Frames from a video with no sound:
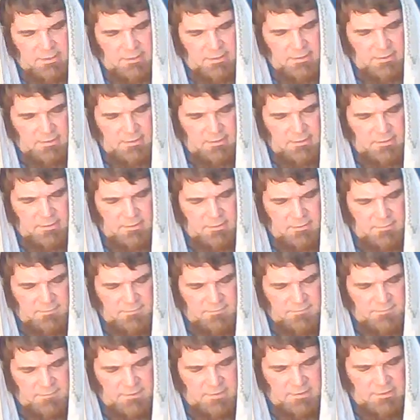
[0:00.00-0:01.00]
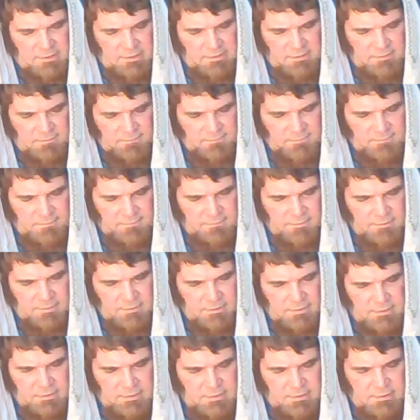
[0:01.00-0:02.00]
Uh, five.
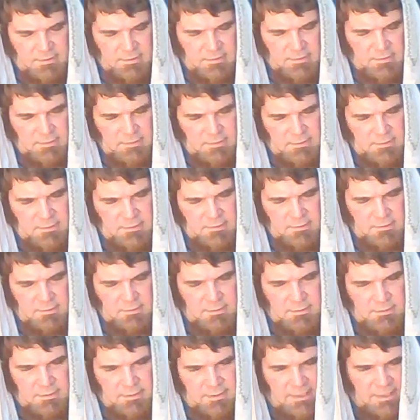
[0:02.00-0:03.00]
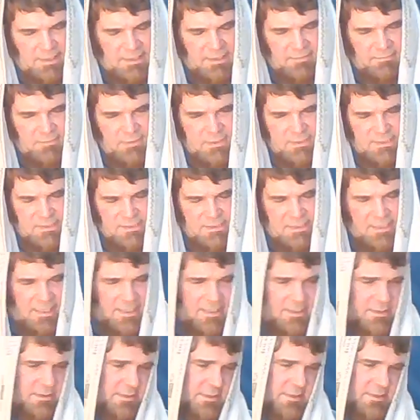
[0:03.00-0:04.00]
Yeah, it was
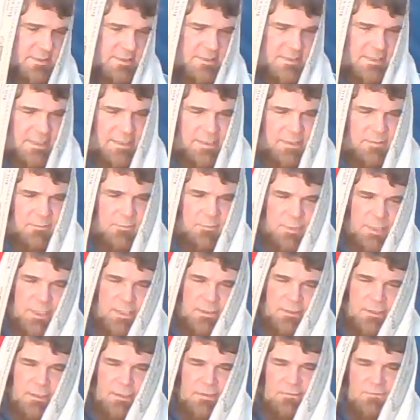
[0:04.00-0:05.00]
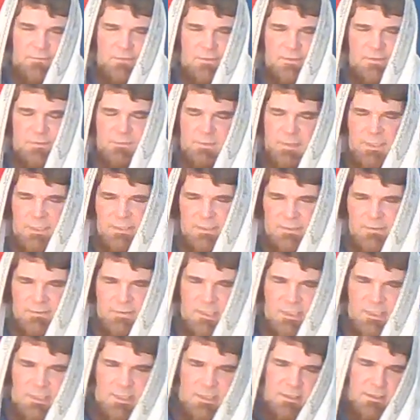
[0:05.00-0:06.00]
actually Second Peter, not First Peter.
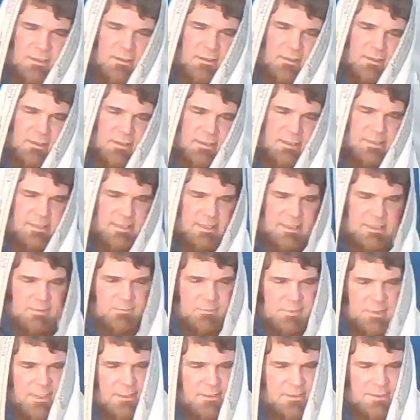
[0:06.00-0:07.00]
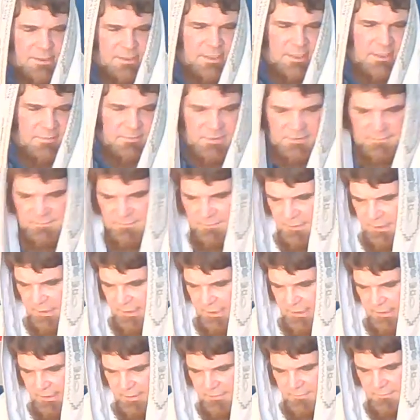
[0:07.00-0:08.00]
Second Peter chapter
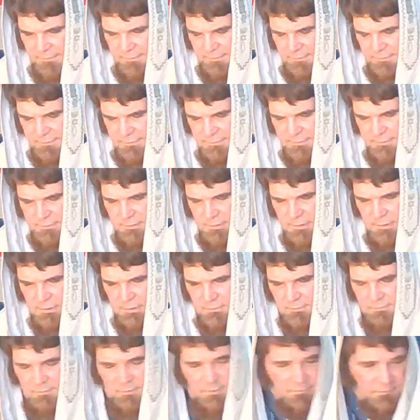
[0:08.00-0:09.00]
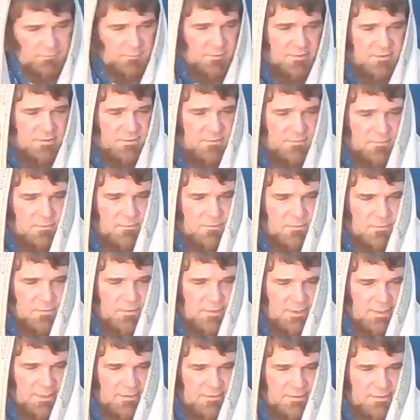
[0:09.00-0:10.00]
five. First,
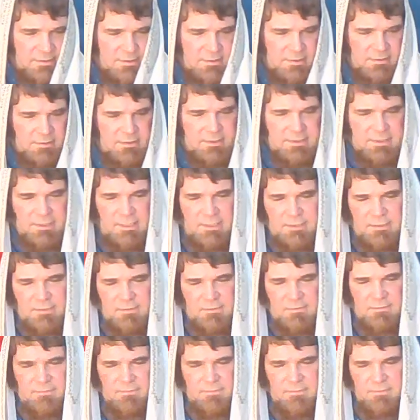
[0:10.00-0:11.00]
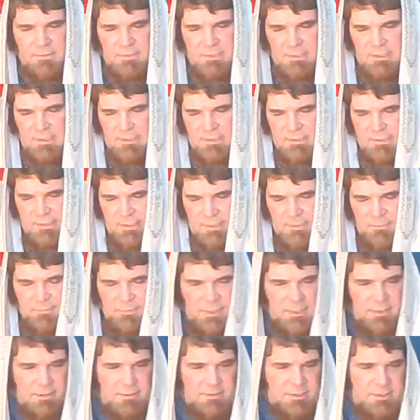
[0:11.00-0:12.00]
yeah, check. Second
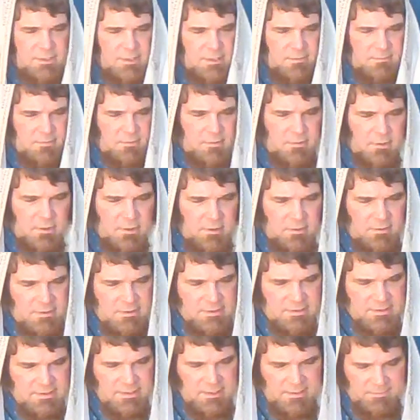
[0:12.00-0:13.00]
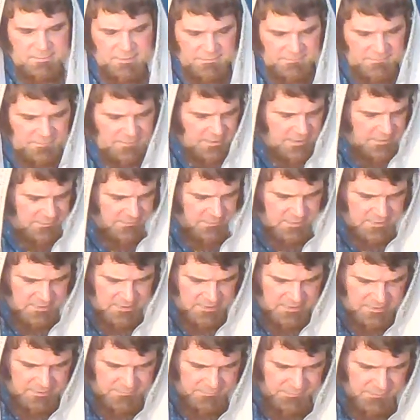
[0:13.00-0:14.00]
Peter chapter. Oh, it's chapter five.
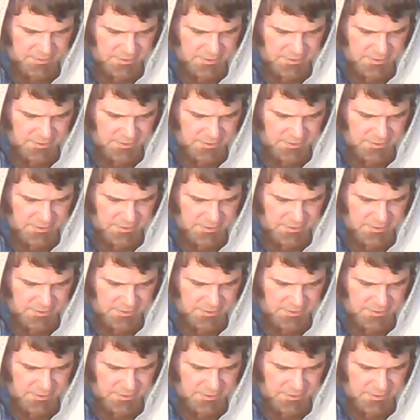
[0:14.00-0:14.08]
Okay.